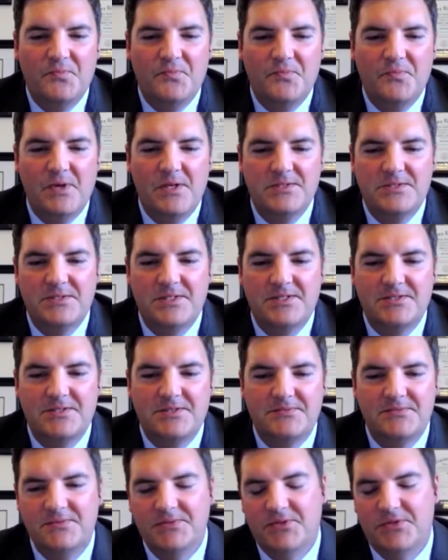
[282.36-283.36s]
as
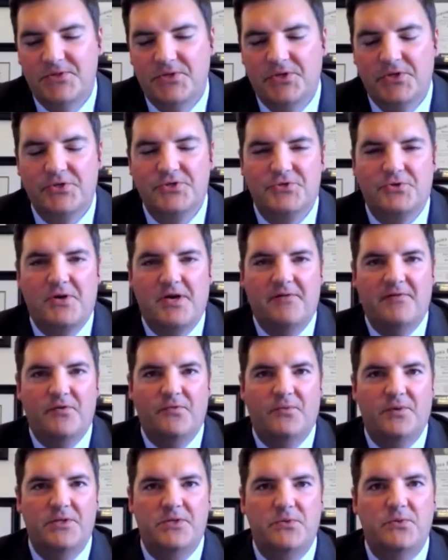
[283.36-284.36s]
a you know, younger driver,
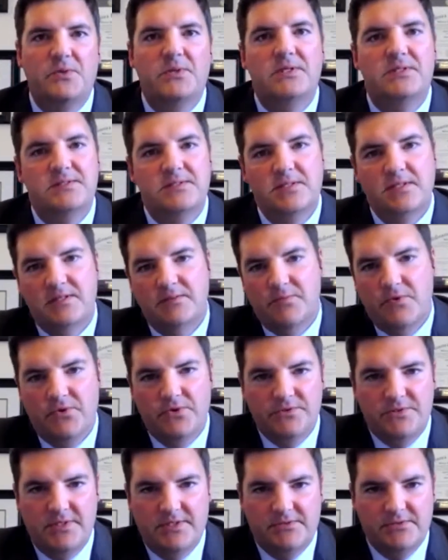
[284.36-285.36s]
when you would see the
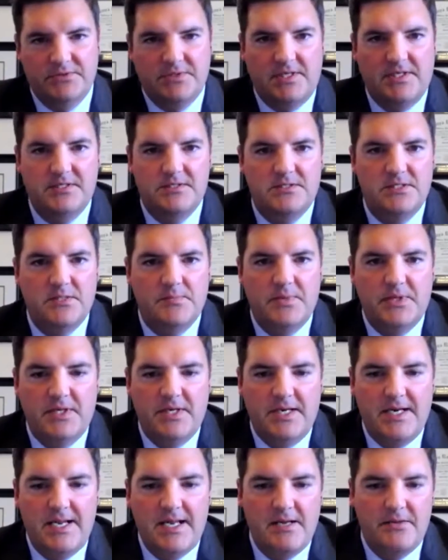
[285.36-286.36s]
motorcycles kind of zipping in
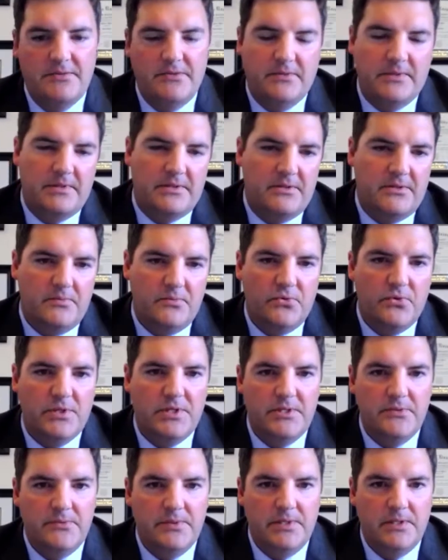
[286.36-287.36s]
and out, and you're like, oh boy,
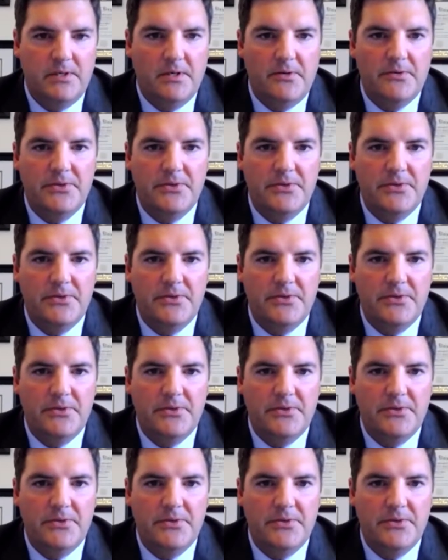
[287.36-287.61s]
here we go.